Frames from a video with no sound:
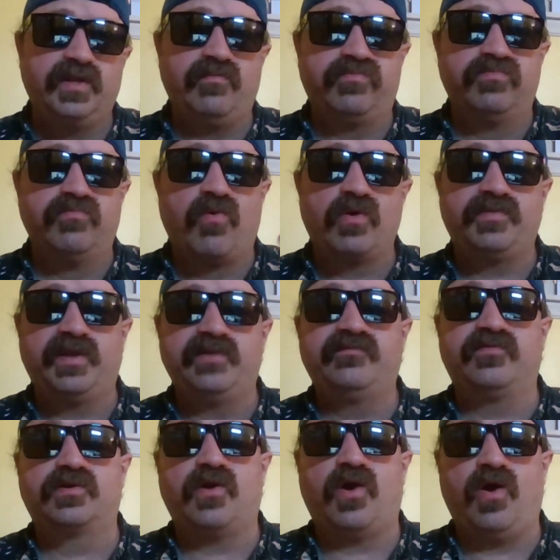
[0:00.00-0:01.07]
really, more played
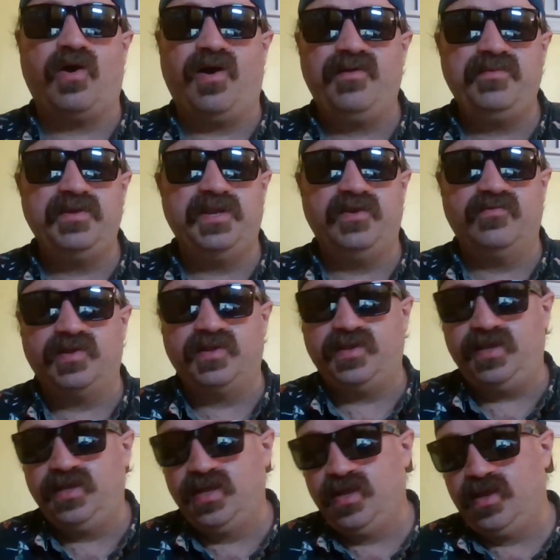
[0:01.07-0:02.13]
for comedy,
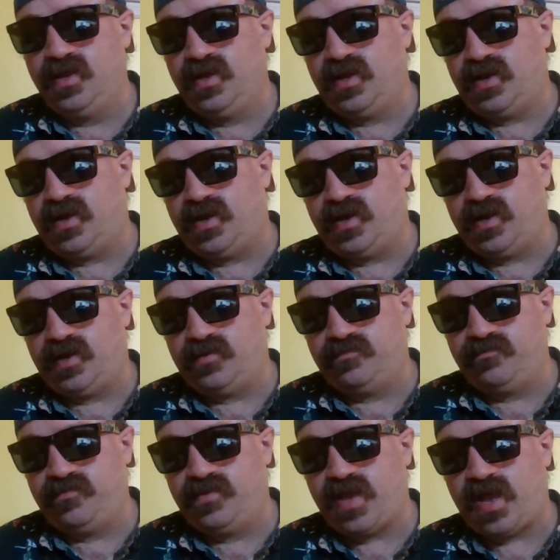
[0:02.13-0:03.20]
really.
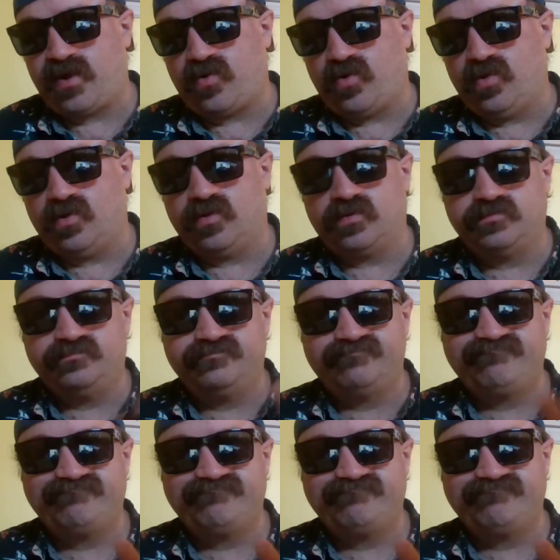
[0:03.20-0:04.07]
That whole